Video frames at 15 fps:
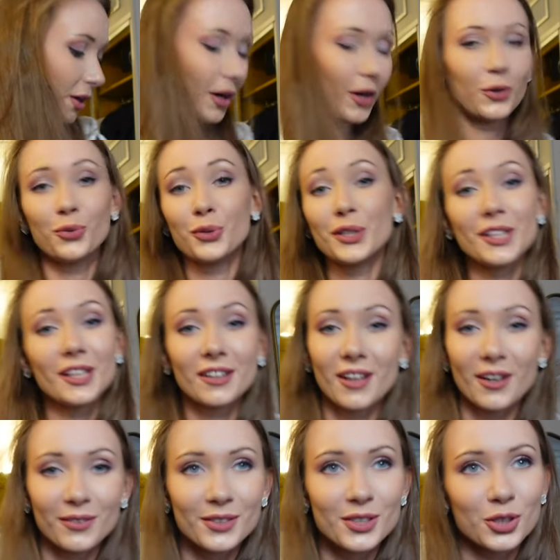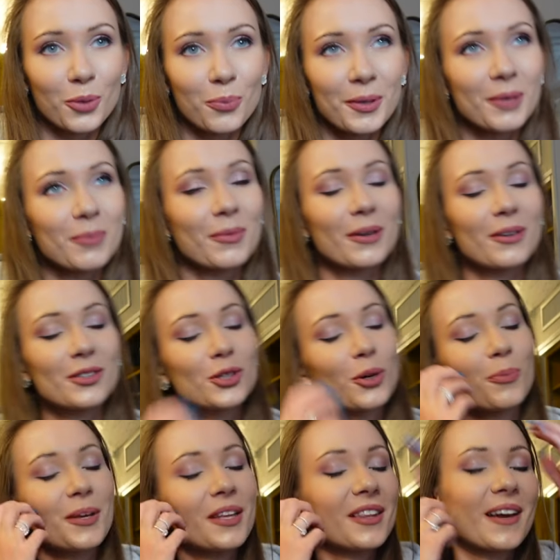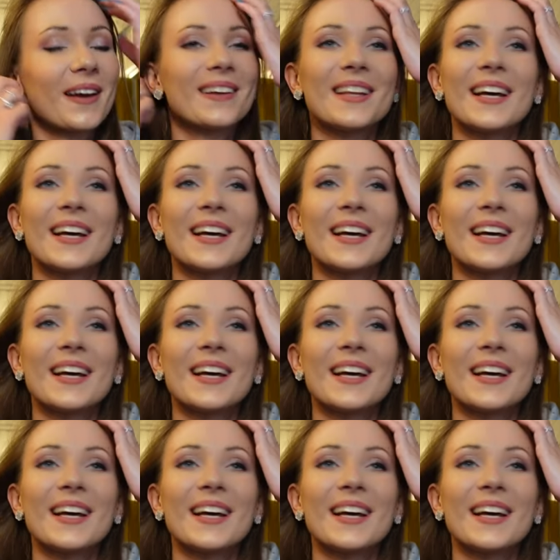I really love shopping shopping there.